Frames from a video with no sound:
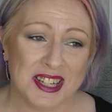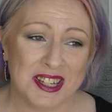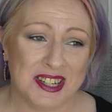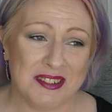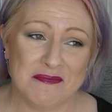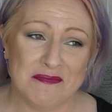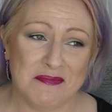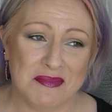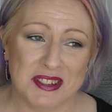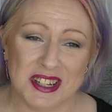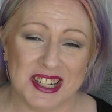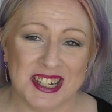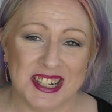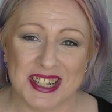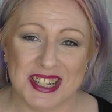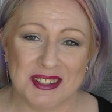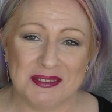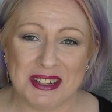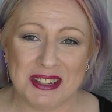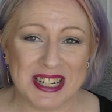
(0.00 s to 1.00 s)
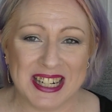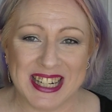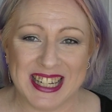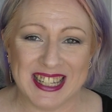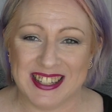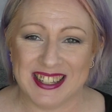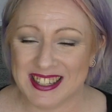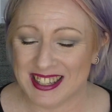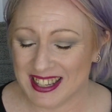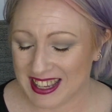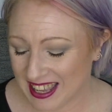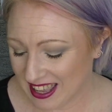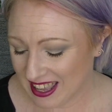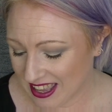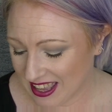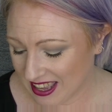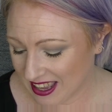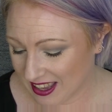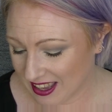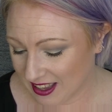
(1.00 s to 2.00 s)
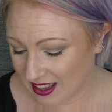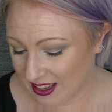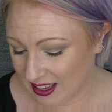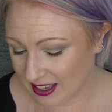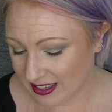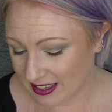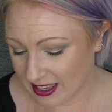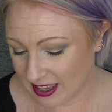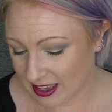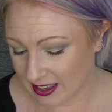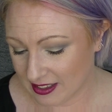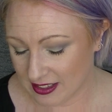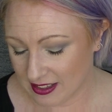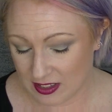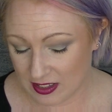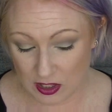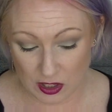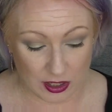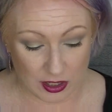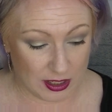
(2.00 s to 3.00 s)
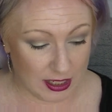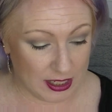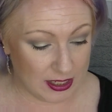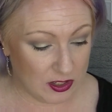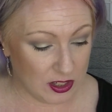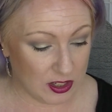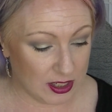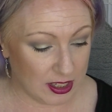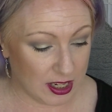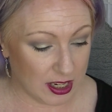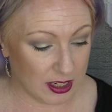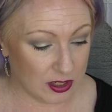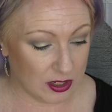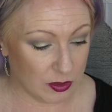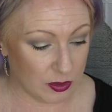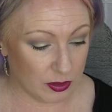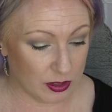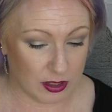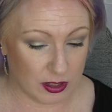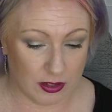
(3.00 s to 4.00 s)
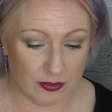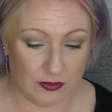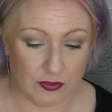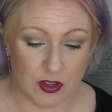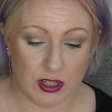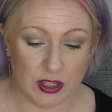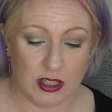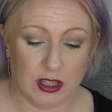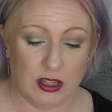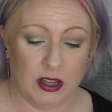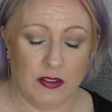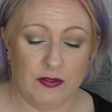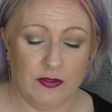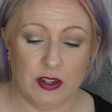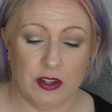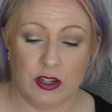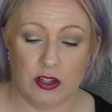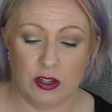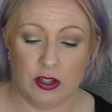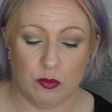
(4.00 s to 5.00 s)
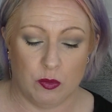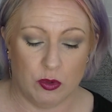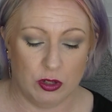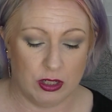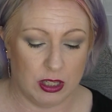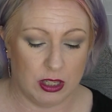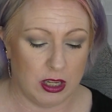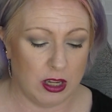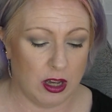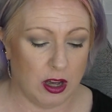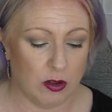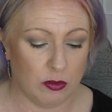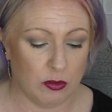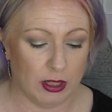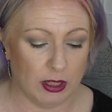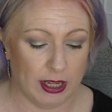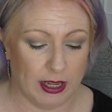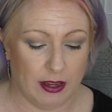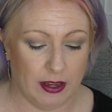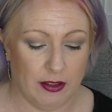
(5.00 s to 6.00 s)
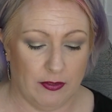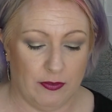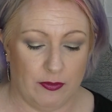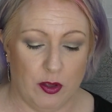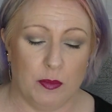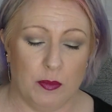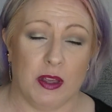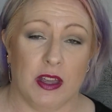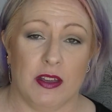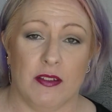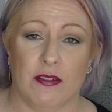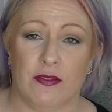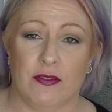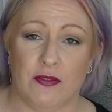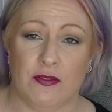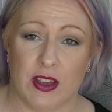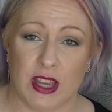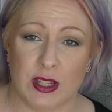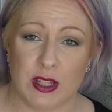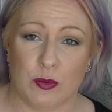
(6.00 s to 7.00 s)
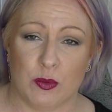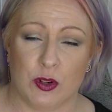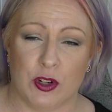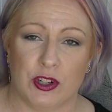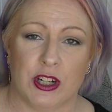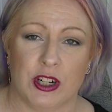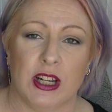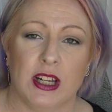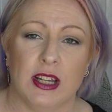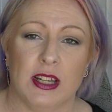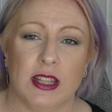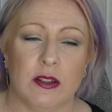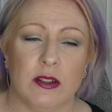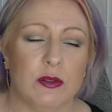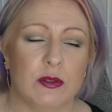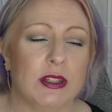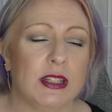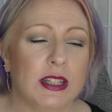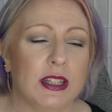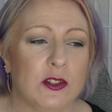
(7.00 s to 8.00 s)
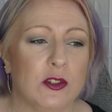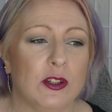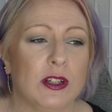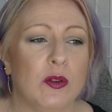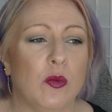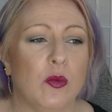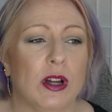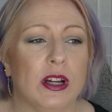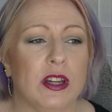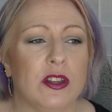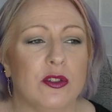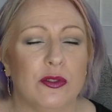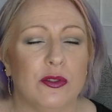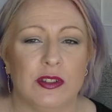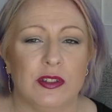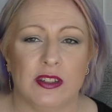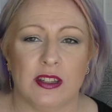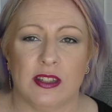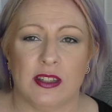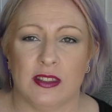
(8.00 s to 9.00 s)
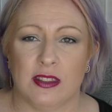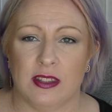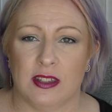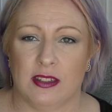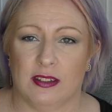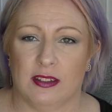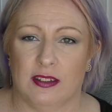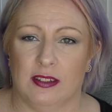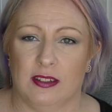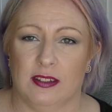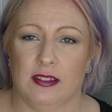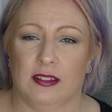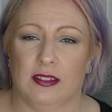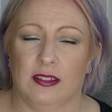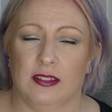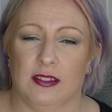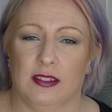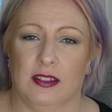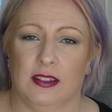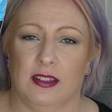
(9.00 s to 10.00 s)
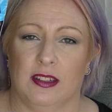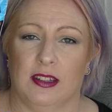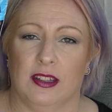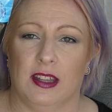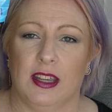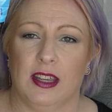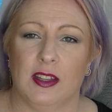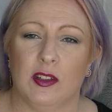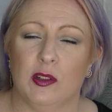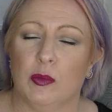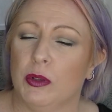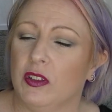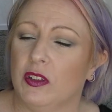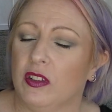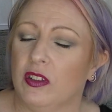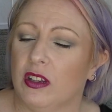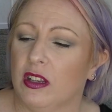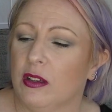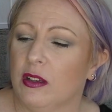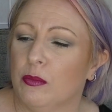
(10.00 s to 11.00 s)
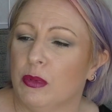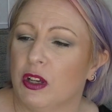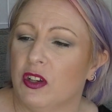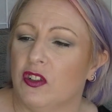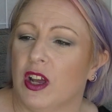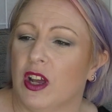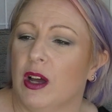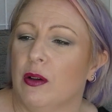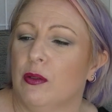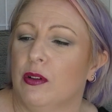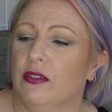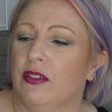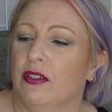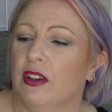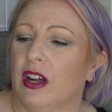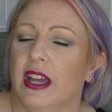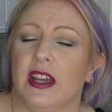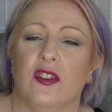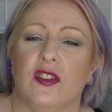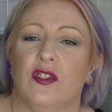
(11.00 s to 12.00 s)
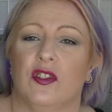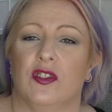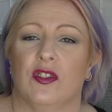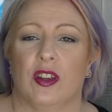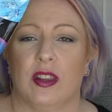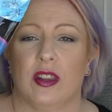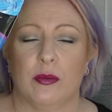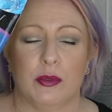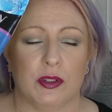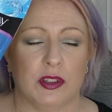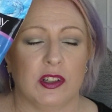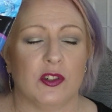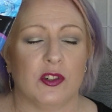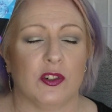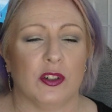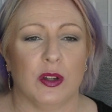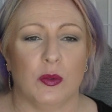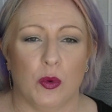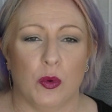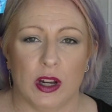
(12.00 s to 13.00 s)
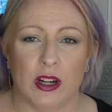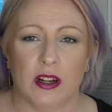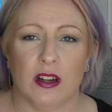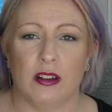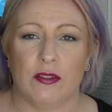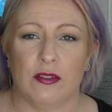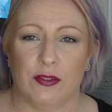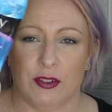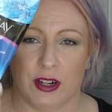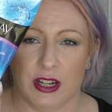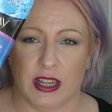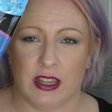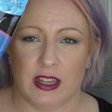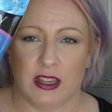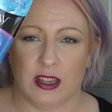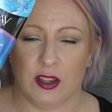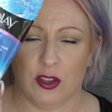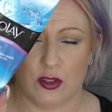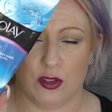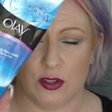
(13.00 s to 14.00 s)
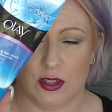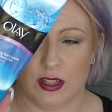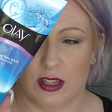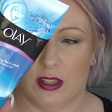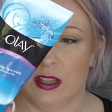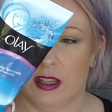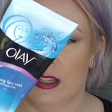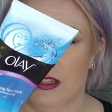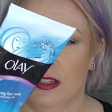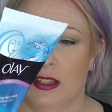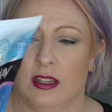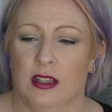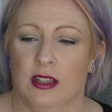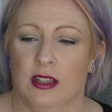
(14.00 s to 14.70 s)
But it is what it is. So let's just get into it. The first thing I finished was the Olay Foaming Face Wash. There was literally one use in this. Like, it's been sitting in my shower for ages, and there was literally one freaking use in this.